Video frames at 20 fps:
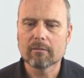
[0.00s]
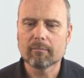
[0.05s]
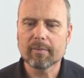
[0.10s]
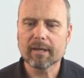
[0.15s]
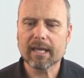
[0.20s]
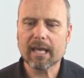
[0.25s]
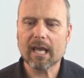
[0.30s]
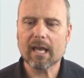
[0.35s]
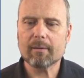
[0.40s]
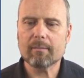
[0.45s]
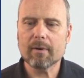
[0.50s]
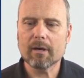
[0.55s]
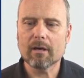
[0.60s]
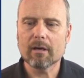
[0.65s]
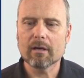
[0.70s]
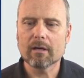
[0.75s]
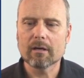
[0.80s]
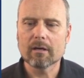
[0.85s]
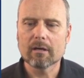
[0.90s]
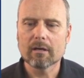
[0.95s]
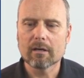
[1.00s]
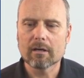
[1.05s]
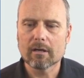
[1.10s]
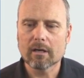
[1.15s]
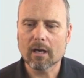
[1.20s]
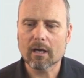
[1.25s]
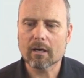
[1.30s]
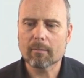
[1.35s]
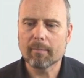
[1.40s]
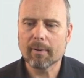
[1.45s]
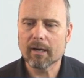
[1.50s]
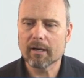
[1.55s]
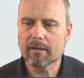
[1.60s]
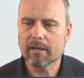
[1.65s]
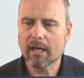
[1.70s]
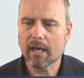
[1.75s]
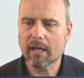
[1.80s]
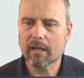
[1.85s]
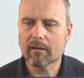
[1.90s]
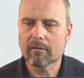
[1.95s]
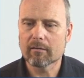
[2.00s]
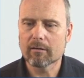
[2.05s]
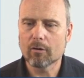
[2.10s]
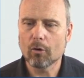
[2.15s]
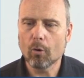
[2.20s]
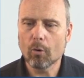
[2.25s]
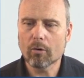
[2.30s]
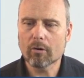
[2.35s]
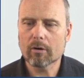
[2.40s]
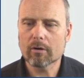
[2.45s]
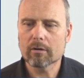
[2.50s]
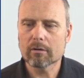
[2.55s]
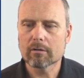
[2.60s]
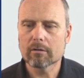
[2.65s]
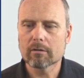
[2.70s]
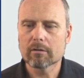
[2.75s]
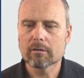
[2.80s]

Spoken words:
became Nakba Day, or